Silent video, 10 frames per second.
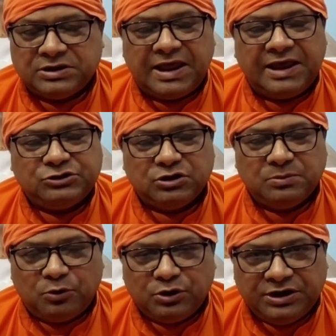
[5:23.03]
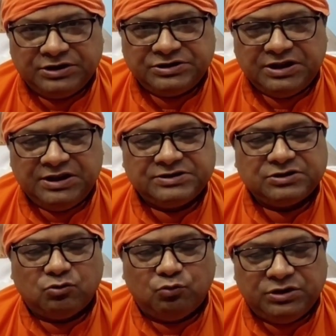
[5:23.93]
The actual bondage
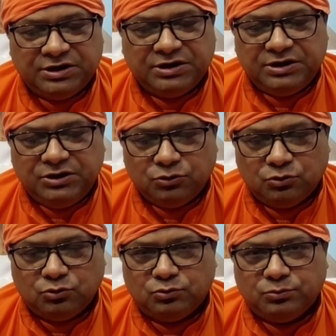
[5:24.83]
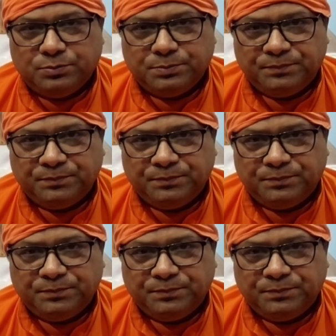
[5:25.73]
is within you.